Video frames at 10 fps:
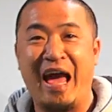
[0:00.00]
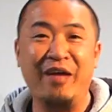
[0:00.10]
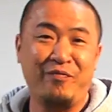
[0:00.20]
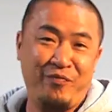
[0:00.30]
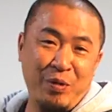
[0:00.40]

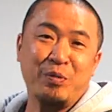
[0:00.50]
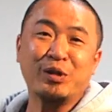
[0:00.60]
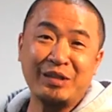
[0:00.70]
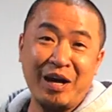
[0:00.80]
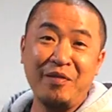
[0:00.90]
And film
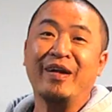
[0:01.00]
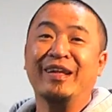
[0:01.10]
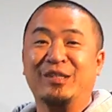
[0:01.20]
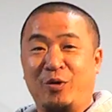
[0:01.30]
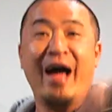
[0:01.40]

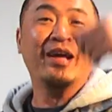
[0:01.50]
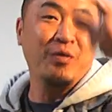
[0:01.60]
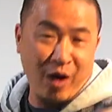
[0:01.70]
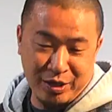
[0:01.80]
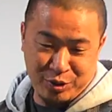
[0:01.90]
yourself so I
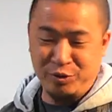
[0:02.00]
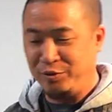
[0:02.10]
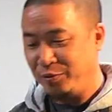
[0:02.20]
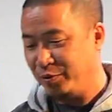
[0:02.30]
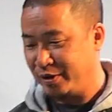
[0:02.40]
can watch you
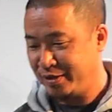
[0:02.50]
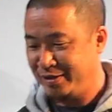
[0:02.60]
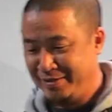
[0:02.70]
do the work.